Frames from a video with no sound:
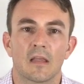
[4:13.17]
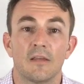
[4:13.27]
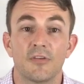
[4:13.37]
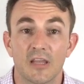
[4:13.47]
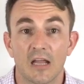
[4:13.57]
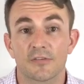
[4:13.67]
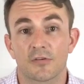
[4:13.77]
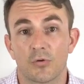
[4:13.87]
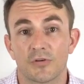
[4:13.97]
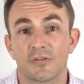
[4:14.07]
If you get asked
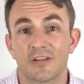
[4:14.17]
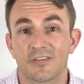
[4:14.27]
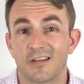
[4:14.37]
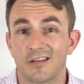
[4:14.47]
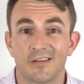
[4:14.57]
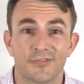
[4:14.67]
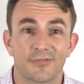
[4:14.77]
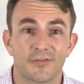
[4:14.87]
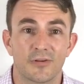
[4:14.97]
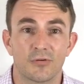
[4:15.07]
a question that's a little left of
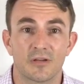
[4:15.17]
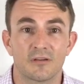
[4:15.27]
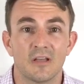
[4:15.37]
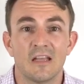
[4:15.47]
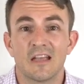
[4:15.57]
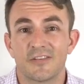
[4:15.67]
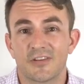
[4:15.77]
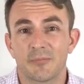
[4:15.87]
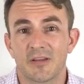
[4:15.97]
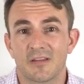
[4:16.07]
field and it's
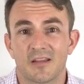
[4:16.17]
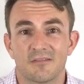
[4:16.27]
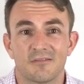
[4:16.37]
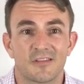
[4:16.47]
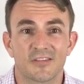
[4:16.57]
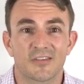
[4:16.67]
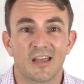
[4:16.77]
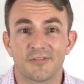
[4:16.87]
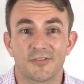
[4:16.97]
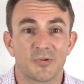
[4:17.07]
something that doesn't
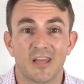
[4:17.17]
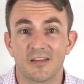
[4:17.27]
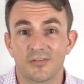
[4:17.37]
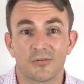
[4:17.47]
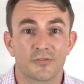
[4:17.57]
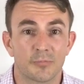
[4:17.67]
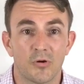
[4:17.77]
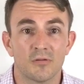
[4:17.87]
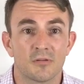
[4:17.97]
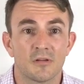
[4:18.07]
have to be answered on the
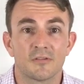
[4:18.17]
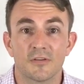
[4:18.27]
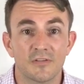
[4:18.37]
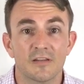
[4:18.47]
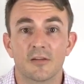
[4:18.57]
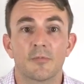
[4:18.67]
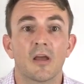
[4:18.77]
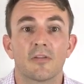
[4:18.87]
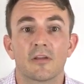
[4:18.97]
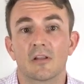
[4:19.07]
spot, just let them
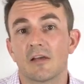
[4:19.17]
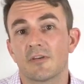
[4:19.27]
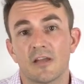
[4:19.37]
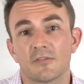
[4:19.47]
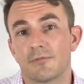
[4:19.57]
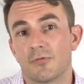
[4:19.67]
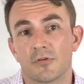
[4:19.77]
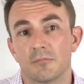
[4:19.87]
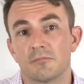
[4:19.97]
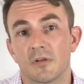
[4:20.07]
know that you'll have an answer for
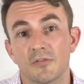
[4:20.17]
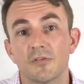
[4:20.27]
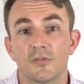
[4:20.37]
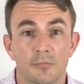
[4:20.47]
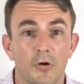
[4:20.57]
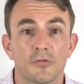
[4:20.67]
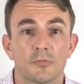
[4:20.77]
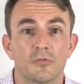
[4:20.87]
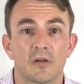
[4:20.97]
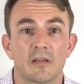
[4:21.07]
them as soon as
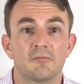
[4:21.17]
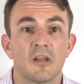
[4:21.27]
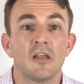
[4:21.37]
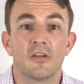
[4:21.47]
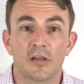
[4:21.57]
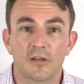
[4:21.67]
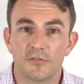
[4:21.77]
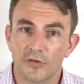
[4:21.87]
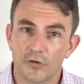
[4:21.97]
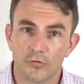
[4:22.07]
possible and
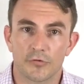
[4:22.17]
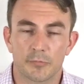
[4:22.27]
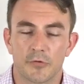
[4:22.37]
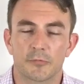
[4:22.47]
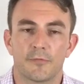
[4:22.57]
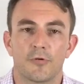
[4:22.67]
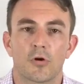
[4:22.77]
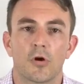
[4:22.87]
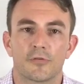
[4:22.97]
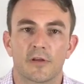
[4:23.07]
consider your response before
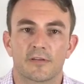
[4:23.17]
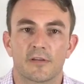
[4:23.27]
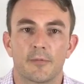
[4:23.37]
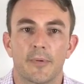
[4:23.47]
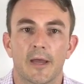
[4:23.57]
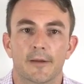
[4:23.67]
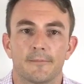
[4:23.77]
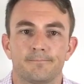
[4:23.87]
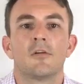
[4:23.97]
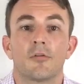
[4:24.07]
contacting them back.
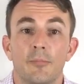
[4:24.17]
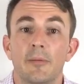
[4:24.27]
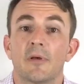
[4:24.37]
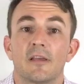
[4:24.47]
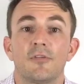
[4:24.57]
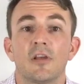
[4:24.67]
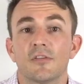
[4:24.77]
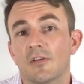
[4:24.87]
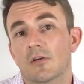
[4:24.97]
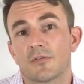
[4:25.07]
Remember, if you
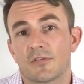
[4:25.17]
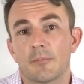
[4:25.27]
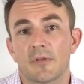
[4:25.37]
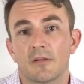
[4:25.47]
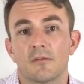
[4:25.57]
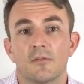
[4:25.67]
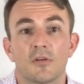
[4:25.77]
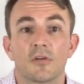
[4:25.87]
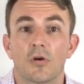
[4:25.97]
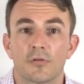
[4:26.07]
get stuck on something, you
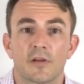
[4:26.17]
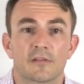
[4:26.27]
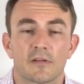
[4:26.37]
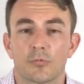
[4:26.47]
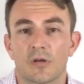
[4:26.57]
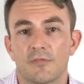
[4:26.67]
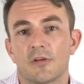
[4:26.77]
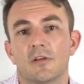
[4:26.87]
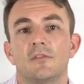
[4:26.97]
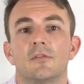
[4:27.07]
can contact us whenever you
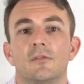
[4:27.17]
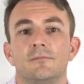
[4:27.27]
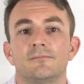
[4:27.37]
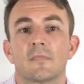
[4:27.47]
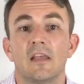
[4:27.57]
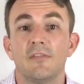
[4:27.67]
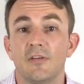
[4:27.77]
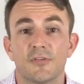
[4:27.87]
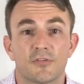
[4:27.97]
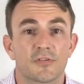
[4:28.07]
need to. Even
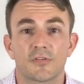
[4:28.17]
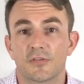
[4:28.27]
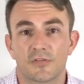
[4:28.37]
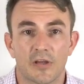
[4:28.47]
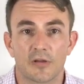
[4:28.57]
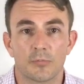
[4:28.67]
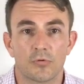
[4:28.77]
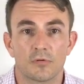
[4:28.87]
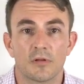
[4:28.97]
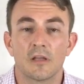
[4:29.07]
if it's just as a sounding
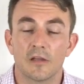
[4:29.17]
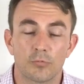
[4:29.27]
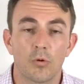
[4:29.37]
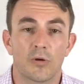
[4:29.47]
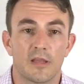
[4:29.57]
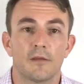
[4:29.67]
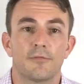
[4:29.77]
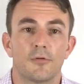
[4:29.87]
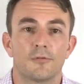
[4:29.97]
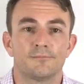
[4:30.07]
board, it's what we're here
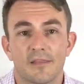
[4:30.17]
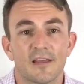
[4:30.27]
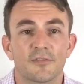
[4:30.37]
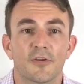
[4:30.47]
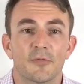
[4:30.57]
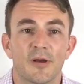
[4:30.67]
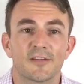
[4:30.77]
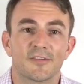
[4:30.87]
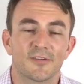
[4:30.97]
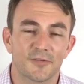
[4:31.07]
for. Thanks very
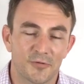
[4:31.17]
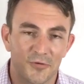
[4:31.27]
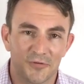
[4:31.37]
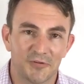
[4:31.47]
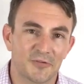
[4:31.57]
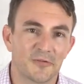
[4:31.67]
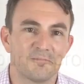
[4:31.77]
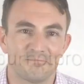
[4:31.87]
much. Talk to you soon.